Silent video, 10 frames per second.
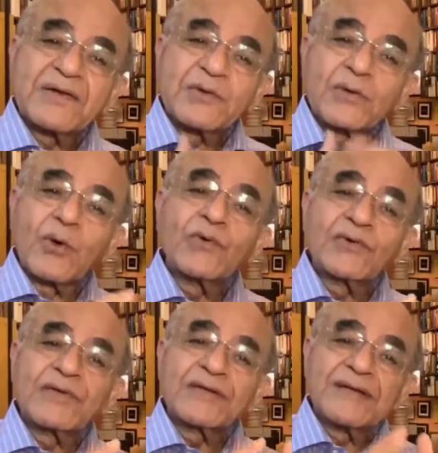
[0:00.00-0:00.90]

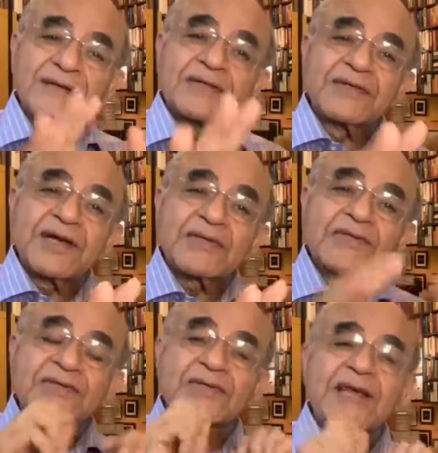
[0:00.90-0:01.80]
Don't
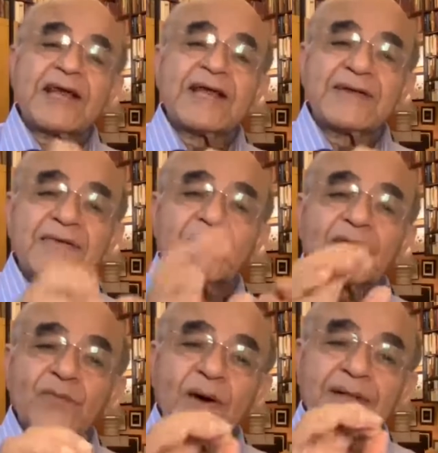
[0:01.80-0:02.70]
just stay
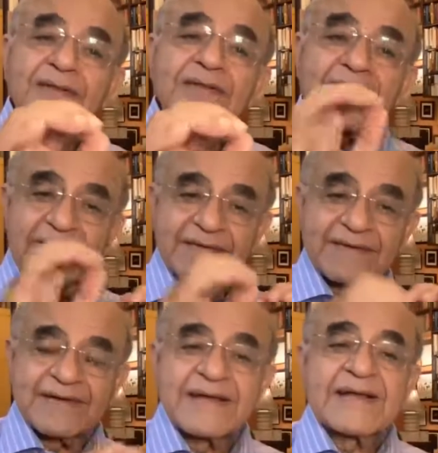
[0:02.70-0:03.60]
with one thing.
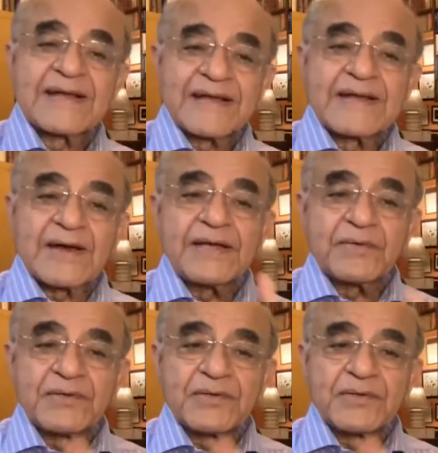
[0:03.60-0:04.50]
Now, he
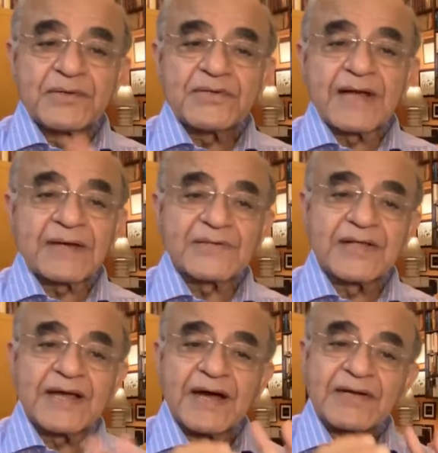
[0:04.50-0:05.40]
was right because
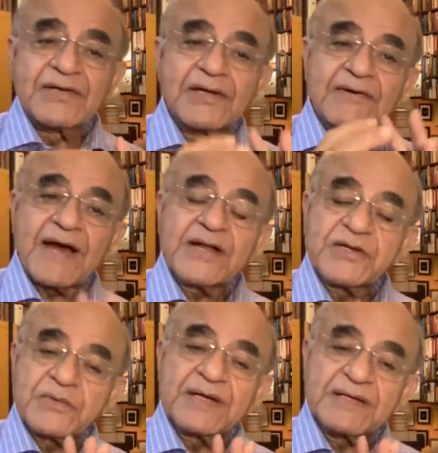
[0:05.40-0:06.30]
the
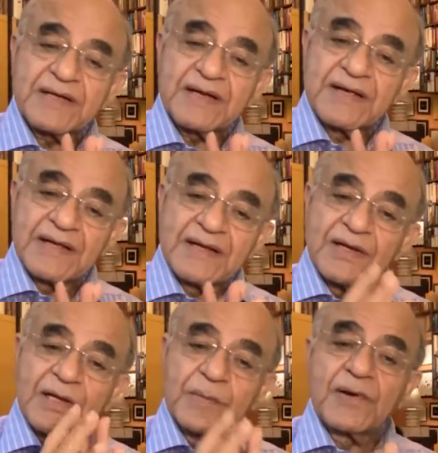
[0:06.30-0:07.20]
undergraduate
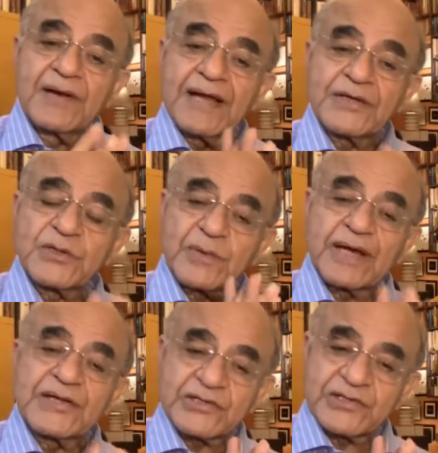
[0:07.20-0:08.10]
liberal
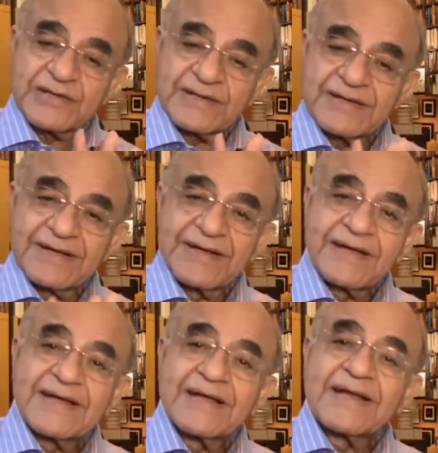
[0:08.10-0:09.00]
education
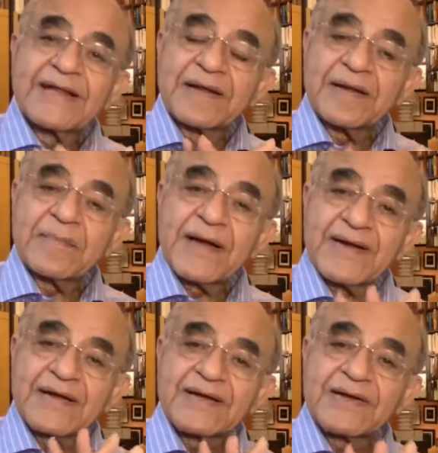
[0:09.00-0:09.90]
in an
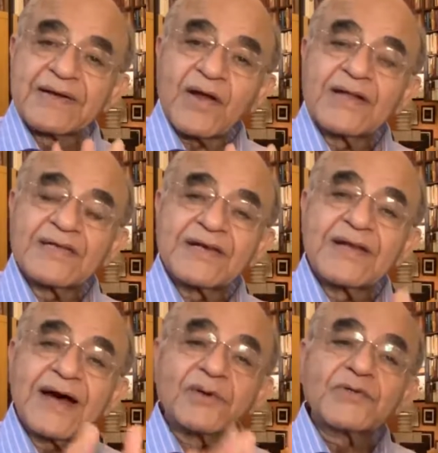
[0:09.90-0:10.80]
American college
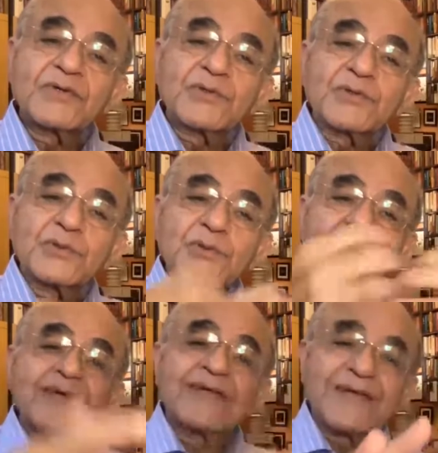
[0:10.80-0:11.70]
allows you to do
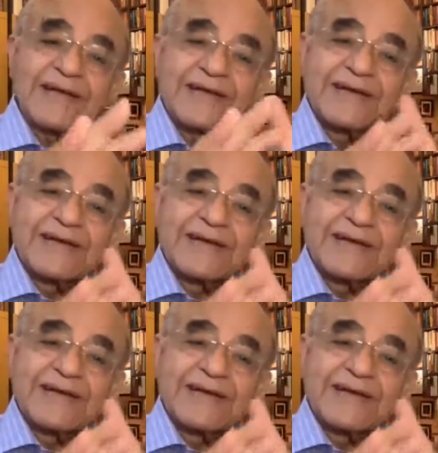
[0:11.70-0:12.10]
everything.